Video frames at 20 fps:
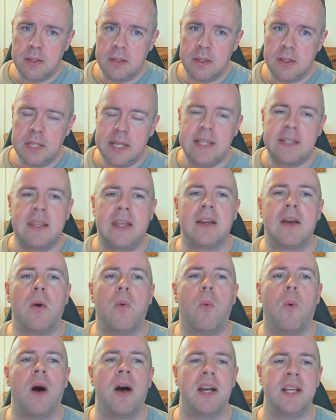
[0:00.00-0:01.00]
is like a
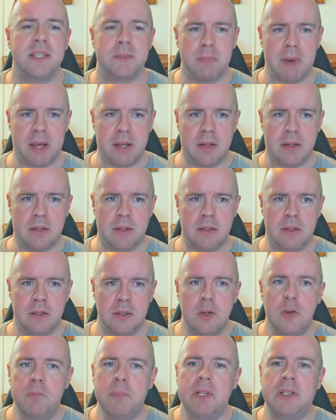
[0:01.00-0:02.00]
wise man
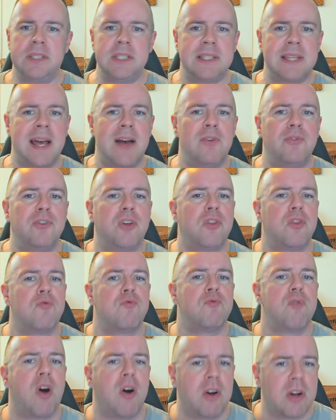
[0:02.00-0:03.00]
who built his house on the
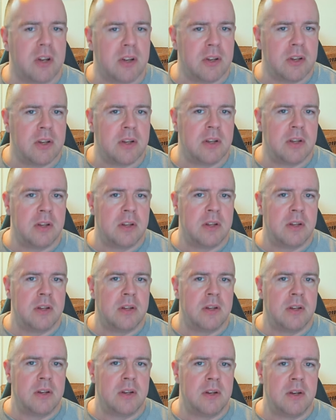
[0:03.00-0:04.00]
rock.
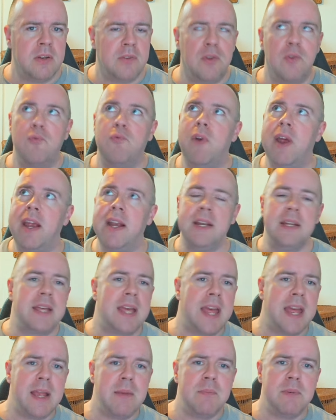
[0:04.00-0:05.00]
The rain
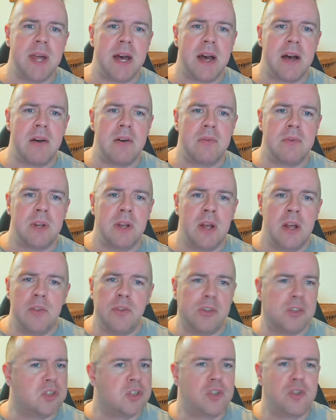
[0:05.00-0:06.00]
came down, the
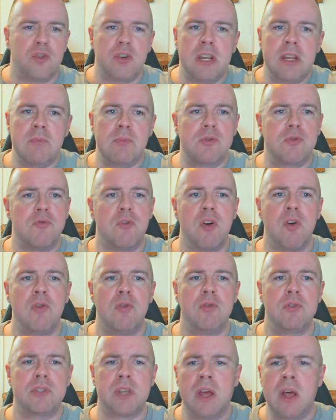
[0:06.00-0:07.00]
streams
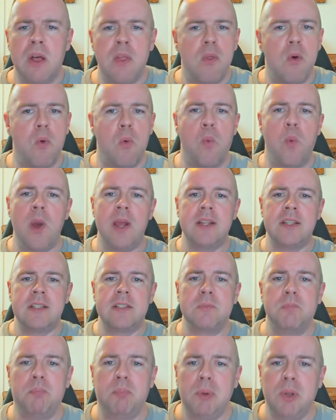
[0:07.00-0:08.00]
rose, the winds
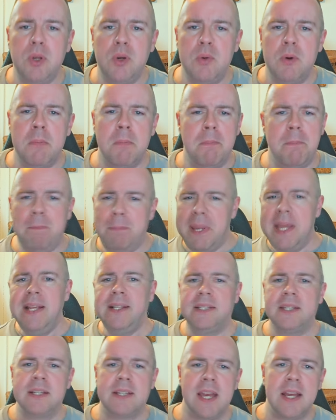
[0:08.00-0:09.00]
blew and beat
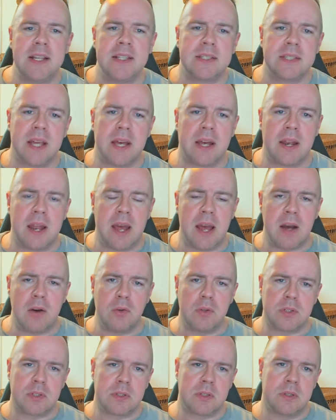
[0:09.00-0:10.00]
against that house.